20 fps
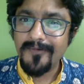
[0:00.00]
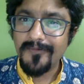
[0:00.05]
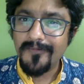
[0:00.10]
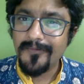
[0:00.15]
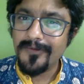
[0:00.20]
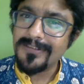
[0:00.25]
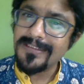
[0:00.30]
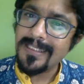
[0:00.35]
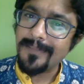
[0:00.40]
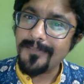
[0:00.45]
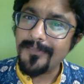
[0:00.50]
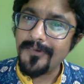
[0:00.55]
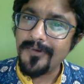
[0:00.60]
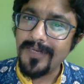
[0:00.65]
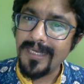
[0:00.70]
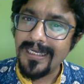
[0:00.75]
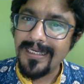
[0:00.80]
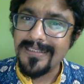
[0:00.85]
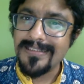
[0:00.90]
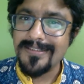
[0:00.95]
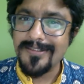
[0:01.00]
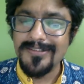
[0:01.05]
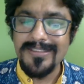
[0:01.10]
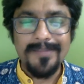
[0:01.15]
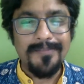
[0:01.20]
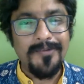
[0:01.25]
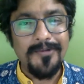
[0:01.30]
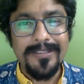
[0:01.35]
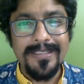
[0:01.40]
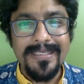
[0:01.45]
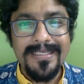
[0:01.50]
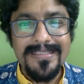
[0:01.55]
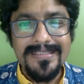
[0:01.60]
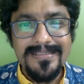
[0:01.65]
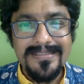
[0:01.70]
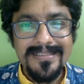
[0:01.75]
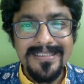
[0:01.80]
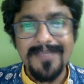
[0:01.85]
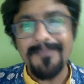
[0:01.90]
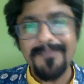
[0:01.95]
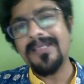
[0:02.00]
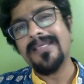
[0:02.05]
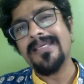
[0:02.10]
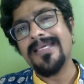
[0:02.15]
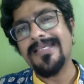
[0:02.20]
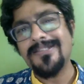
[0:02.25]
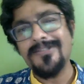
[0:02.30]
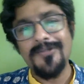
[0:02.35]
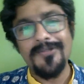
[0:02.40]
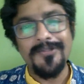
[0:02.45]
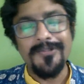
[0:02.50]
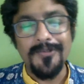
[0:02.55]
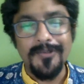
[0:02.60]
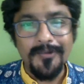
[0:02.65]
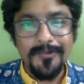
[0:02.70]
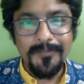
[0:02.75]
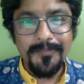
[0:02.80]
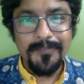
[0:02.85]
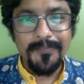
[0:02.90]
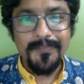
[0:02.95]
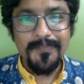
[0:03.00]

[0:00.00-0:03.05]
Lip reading: for some more hours or some more days? Give me a yes or a no.